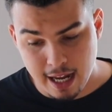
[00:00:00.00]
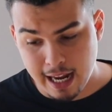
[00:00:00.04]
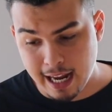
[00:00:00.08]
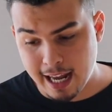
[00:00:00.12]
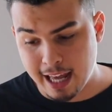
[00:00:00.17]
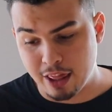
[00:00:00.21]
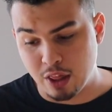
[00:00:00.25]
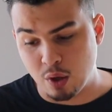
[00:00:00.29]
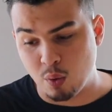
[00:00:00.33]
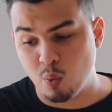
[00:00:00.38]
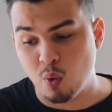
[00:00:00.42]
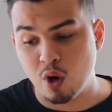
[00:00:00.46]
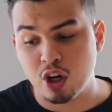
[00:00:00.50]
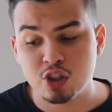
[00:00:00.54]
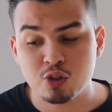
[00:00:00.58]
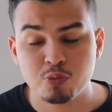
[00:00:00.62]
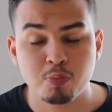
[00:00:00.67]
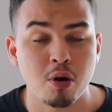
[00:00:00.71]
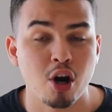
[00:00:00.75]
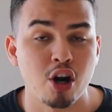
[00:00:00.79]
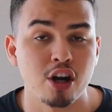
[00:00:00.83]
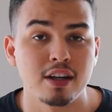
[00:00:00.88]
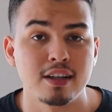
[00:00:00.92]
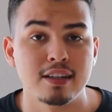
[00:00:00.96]
And the worst
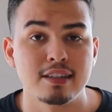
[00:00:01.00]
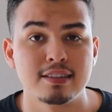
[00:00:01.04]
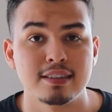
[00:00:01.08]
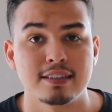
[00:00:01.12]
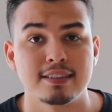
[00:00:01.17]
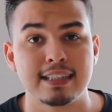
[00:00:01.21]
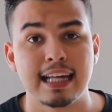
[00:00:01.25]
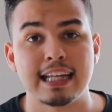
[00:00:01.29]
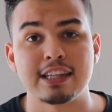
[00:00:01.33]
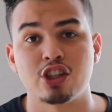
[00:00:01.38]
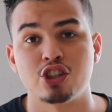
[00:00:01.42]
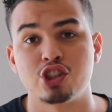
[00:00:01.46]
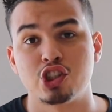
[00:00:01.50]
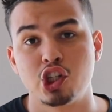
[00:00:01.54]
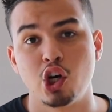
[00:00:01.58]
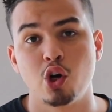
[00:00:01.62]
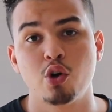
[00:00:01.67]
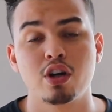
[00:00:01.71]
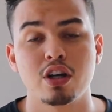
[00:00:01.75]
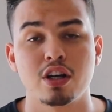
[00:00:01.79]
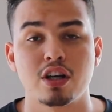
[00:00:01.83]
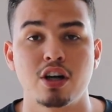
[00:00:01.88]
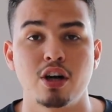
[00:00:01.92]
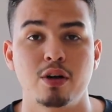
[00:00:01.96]
part is that the
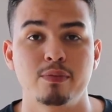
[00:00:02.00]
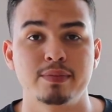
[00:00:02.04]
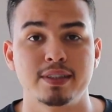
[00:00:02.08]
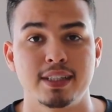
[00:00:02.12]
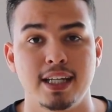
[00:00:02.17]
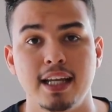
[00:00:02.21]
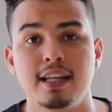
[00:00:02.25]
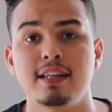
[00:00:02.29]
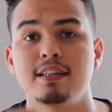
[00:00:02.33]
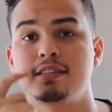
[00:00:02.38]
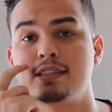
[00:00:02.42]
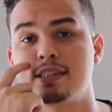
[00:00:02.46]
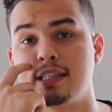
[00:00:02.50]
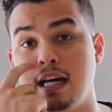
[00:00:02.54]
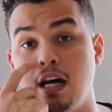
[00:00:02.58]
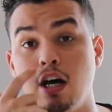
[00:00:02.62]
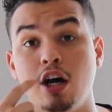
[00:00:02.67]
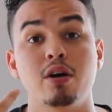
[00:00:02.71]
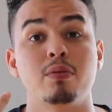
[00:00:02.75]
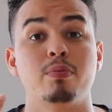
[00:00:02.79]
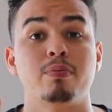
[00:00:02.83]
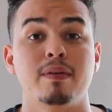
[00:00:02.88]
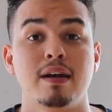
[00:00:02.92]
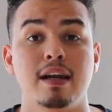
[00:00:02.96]
Joker comes in to
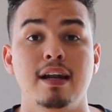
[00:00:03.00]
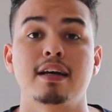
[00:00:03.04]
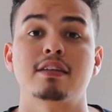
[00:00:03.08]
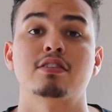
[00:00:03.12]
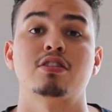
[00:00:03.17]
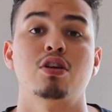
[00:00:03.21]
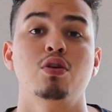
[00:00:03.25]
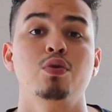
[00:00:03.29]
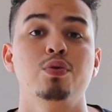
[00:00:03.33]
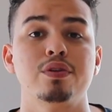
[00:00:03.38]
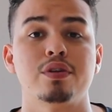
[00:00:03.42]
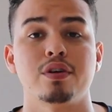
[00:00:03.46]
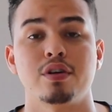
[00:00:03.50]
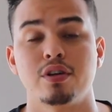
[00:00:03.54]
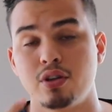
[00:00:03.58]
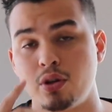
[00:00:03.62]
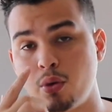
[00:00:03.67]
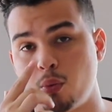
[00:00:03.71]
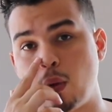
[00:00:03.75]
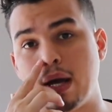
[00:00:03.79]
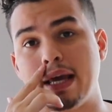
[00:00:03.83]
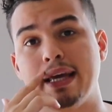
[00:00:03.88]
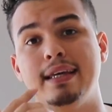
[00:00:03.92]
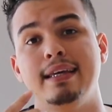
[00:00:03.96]
help Lex Luthor. And
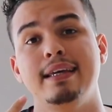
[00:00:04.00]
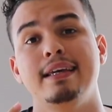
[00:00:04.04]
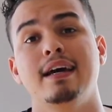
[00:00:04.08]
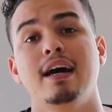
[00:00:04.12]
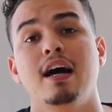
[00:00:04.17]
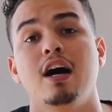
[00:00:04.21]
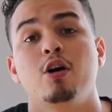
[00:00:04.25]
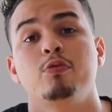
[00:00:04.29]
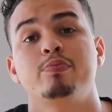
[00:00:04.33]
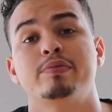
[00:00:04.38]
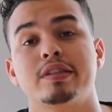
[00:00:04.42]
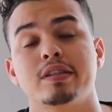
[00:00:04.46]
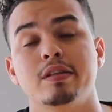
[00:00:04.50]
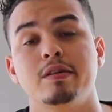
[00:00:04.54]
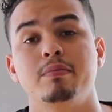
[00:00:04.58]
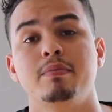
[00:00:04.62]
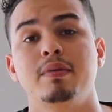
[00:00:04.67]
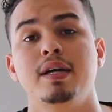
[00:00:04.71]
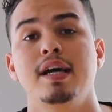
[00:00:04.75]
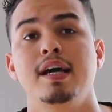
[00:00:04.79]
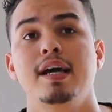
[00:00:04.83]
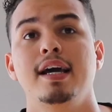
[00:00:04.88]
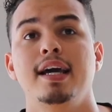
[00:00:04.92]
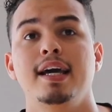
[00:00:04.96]
the way he helps
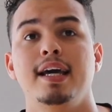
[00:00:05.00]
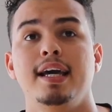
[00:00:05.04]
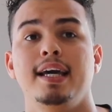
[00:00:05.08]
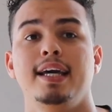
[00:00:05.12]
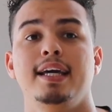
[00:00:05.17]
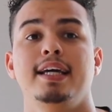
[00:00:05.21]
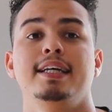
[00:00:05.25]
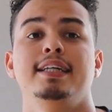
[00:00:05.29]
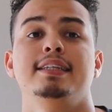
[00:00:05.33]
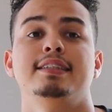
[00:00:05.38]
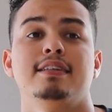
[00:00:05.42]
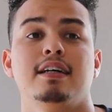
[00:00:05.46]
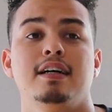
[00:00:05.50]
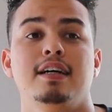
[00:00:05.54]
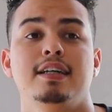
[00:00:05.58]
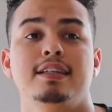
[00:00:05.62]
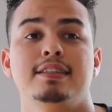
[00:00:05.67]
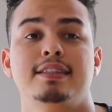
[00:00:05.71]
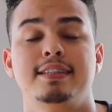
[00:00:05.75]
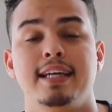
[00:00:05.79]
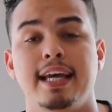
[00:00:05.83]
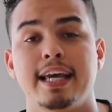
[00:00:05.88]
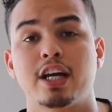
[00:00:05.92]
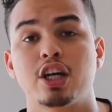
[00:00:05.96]
him is
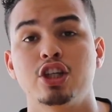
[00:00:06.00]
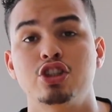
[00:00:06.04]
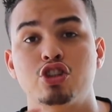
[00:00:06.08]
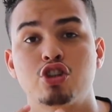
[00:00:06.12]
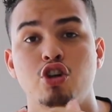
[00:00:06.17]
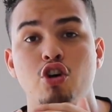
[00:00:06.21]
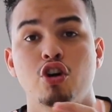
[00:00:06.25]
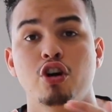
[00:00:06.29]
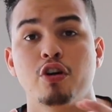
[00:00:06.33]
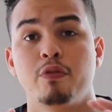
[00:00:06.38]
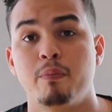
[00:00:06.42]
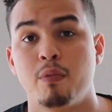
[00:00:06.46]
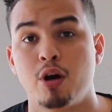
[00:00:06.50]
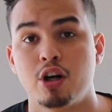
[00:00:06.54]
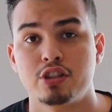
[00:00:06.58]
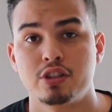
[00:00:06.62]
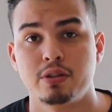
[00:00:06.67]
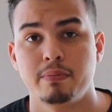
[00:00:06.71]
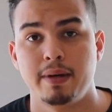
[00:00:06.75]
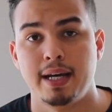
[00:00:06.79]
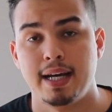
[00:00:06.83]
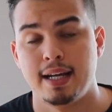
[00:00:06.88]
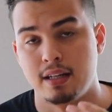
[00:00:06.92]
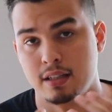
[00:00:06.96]
take control of
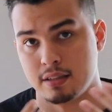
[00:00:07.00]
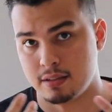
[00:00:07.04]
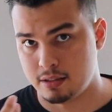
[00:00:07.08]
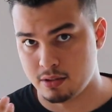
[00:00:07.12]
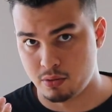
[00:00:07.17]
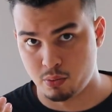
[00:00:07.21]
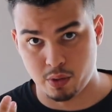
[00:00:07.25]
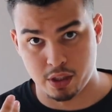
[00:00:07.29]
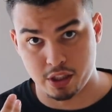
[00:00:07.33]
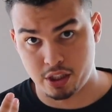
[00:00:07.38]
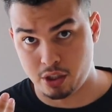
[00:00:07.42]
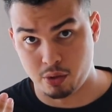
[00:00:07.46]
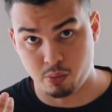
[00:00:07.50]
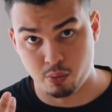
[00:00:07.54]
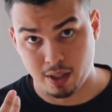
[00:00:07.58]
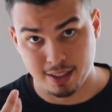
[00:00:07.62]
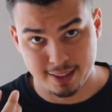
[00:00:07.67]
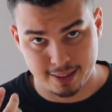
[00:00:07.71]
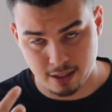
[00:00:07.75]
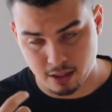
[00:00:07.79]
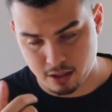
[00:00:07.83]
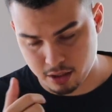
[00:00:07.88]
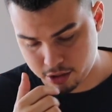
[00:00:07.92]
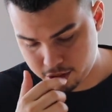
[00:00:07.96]
Martian Manhunter, which he
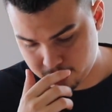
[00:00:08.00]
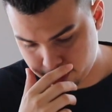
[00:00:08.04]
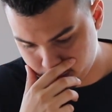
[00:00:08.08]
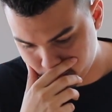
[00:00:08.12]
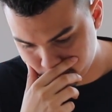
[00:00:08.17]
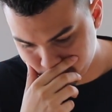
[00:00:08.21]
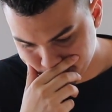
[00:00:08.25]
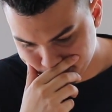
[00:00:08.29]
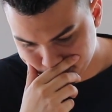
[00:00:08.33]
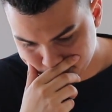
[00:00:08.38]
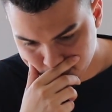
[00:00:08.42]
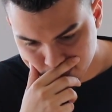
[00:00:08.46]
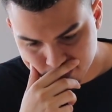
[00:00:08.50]
was in control.